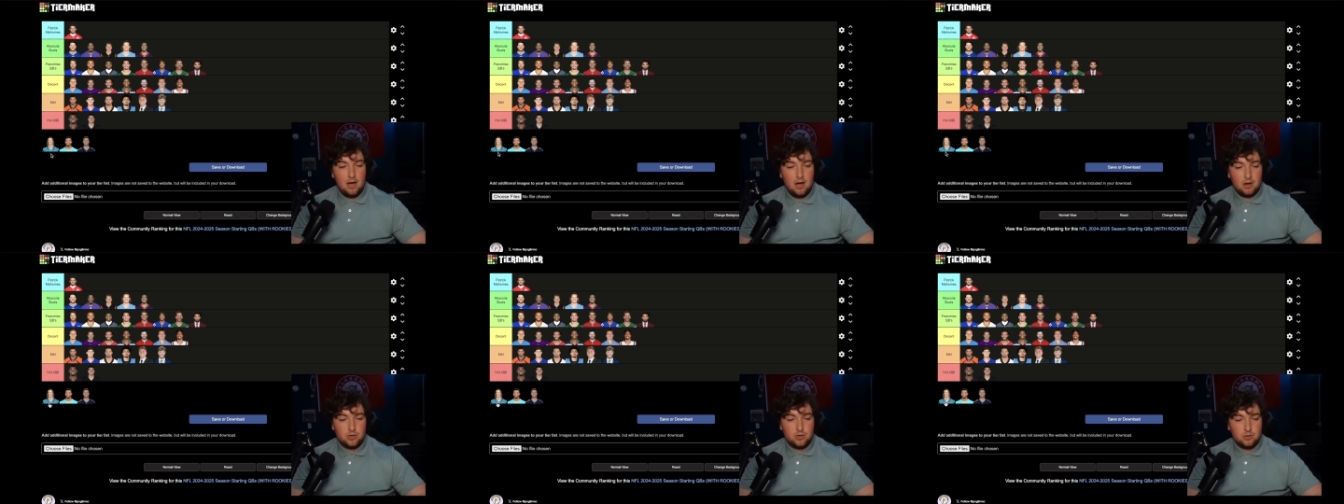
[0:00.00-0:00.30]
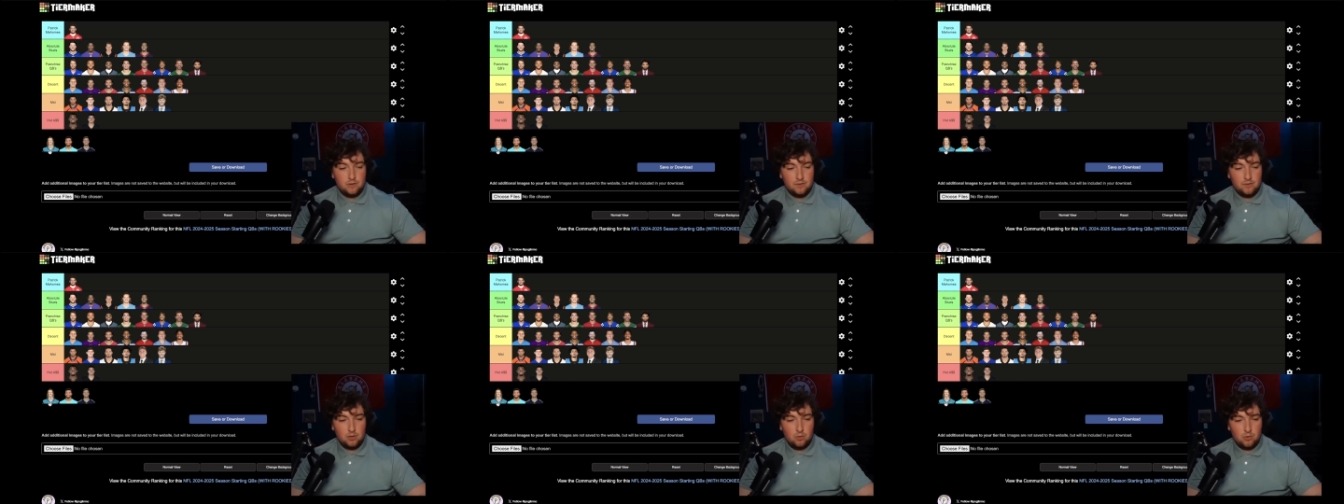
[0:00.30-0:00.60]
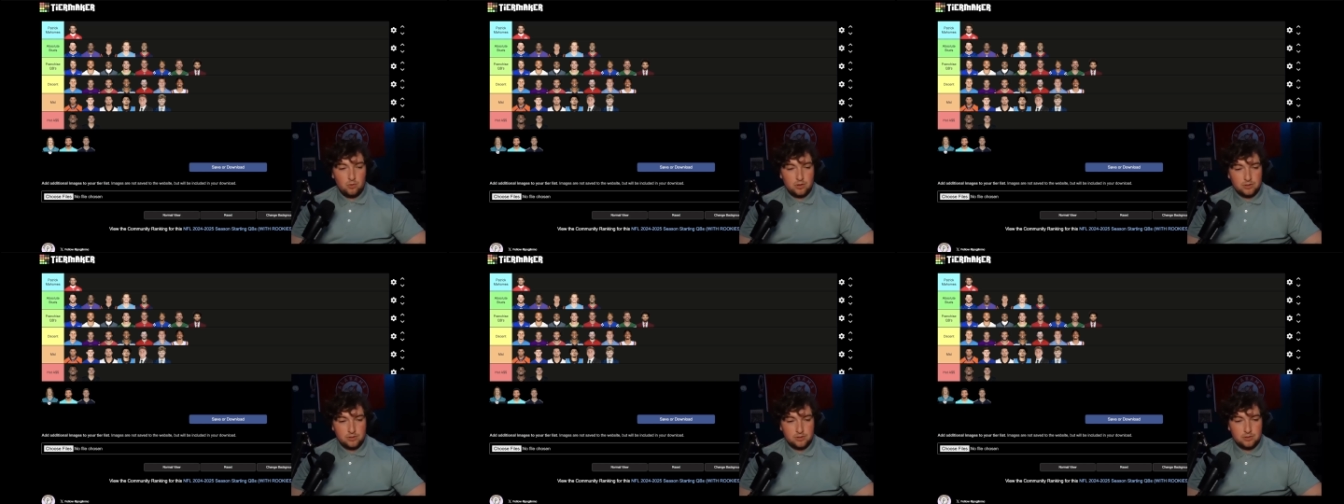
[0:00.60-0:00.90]
Trevor
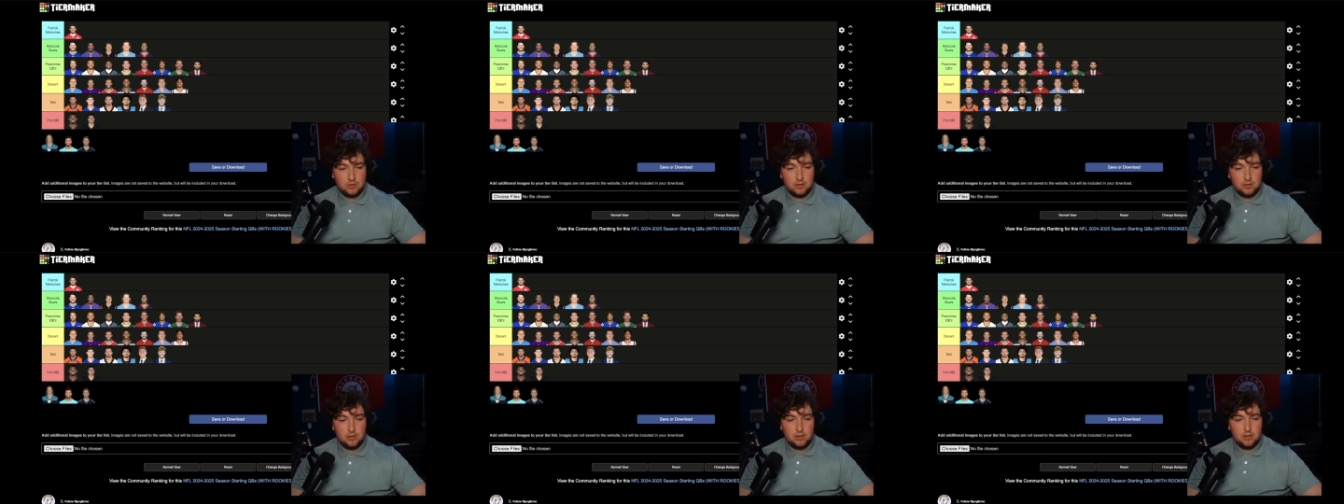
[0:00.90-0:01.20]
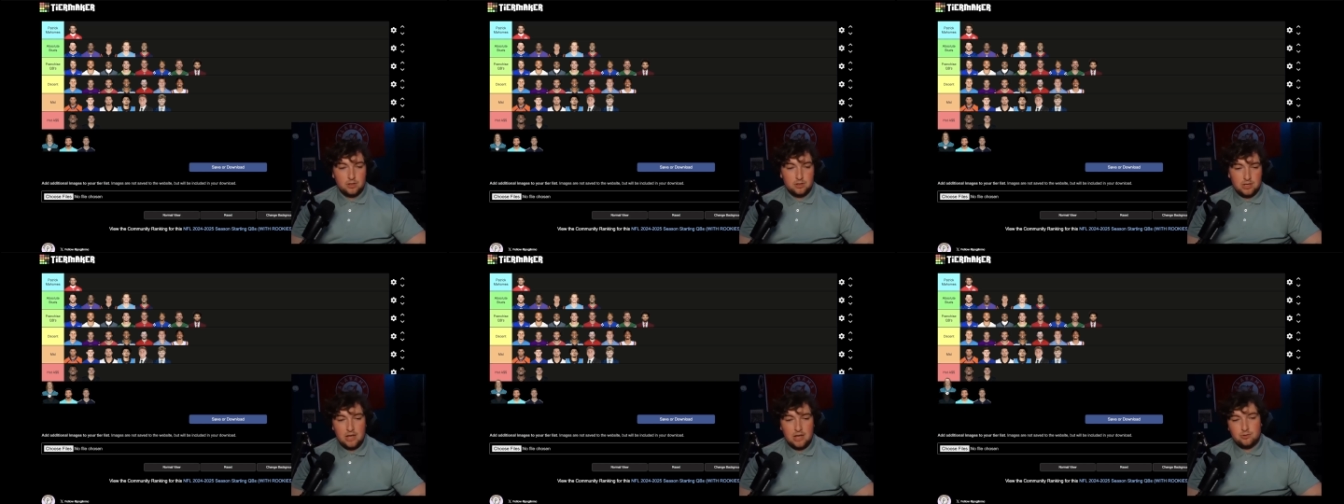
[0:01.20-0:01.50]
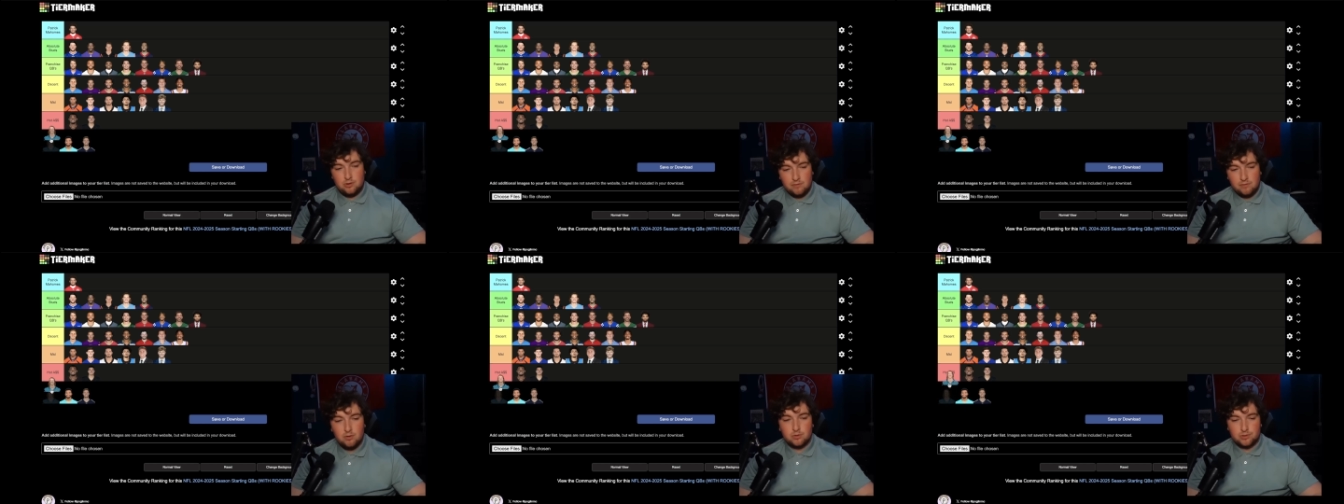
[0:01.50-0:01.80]
Lawrence, yeah,
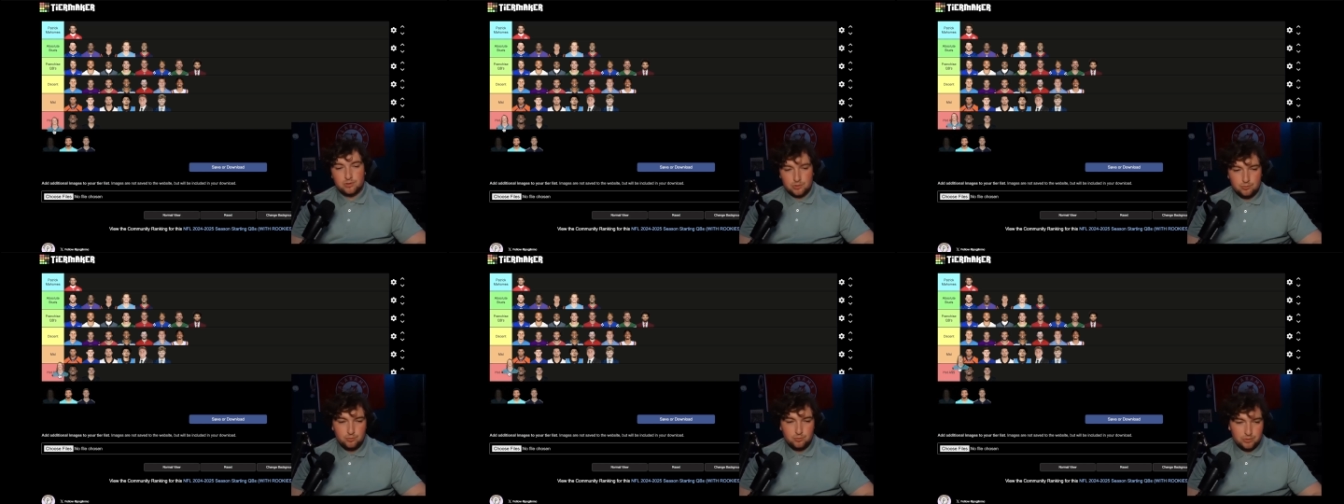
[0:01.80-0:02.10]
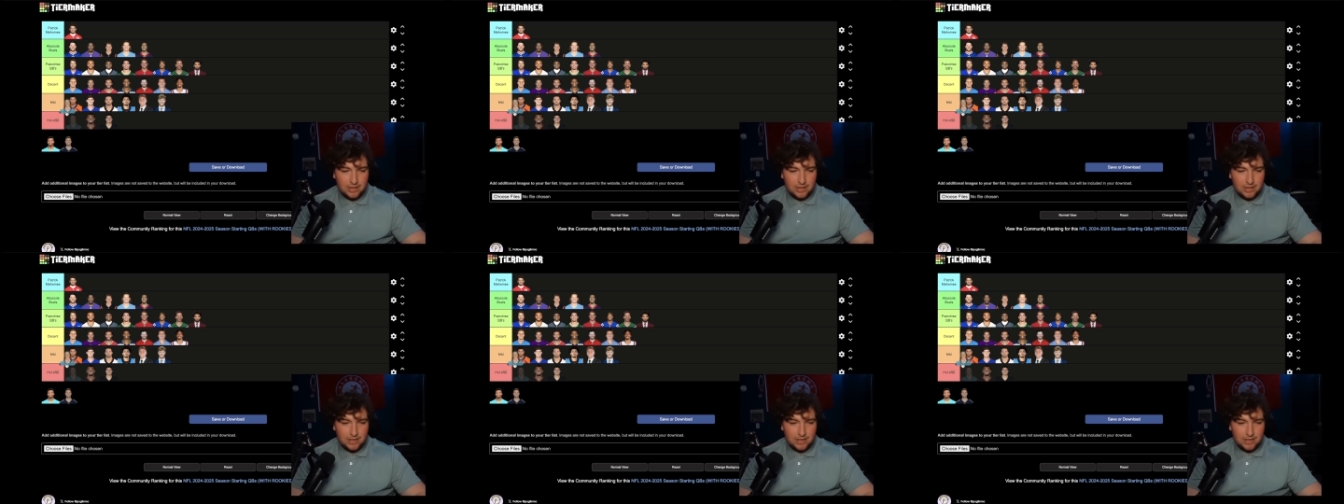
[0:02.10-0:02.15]
Trevor Lawrence is